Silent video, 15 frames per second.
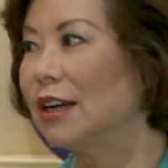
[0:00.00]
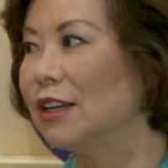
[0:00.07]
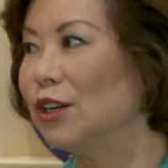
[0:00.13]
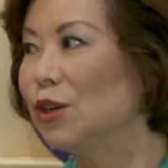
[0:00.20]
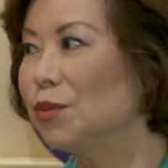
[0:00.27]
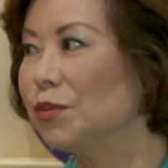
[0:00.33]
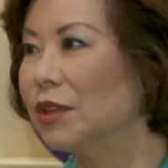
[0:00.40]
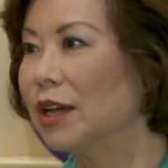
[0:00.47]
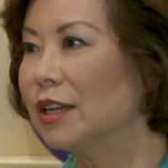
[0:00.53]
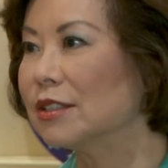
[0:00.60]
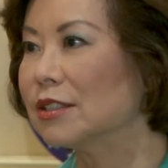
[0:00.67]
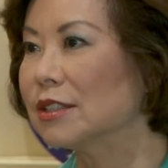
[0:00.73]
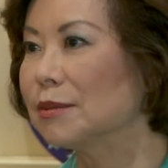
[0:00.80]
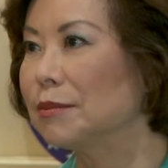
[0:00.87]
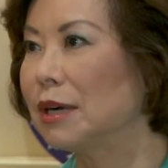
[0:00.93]
I hope
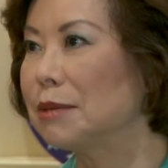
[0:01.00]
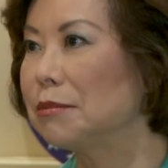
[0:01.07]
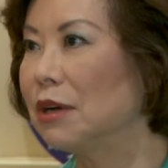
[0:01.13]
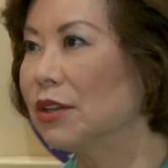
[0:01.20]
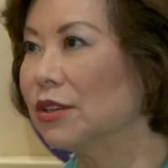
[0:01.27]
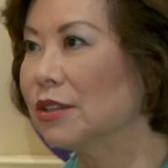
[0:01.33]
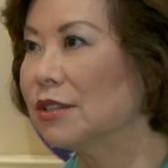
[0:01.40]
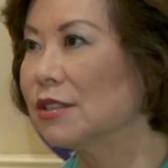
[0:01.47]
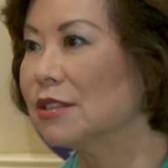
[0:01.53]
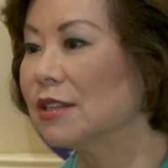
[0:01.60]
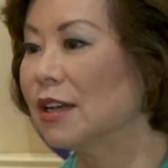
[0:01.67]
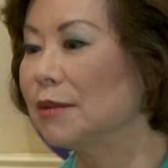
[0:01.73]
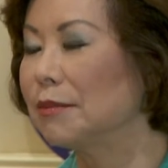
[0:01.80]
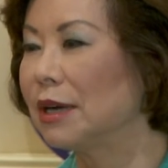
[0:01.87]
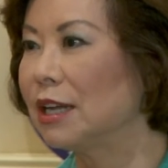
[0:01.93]
that my
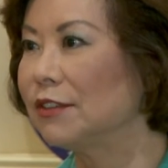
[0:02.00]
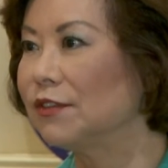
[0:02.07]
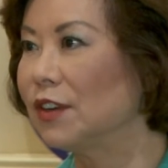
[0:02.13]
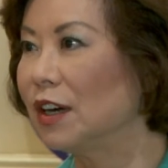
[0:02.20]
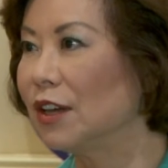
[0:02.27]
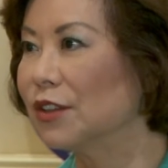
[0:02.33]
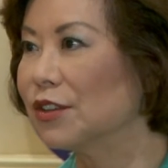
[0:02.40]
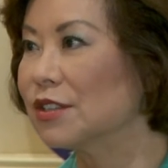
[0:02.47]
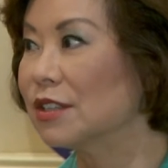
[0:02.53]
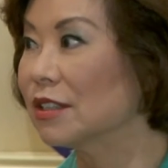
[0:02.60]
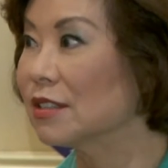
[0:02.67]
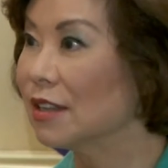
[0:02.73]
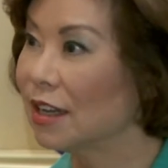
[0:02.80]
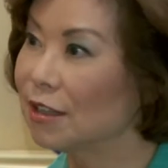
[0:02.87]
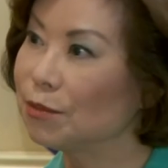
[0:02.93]
mother's and my father's
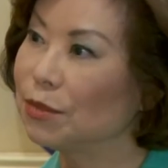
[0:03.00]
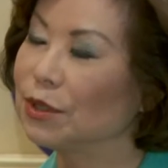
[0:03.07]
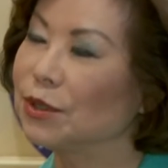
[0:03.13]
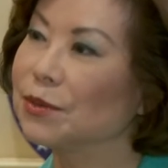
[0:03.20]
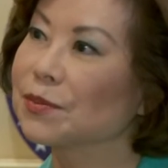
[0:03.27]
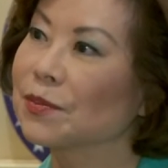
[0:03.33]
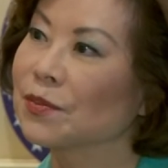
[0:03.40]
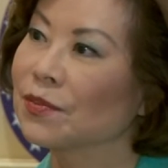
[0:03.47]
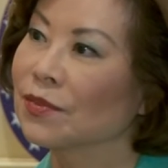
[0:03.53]
example